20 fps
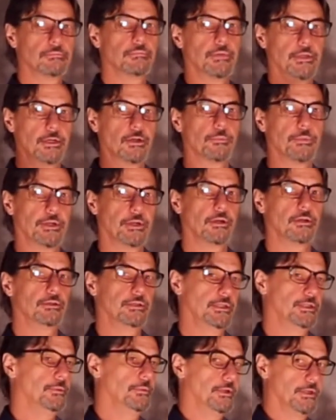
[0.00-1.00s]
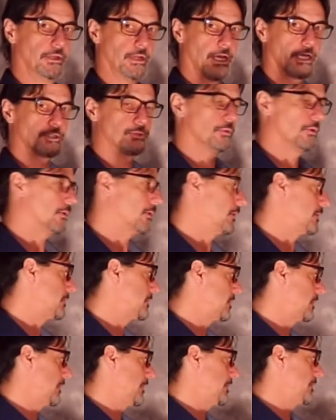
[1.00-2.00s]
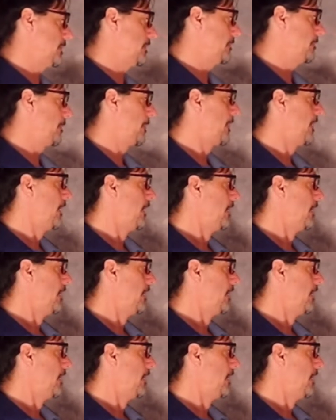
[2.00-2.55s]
may or may not need to be an actual constellation.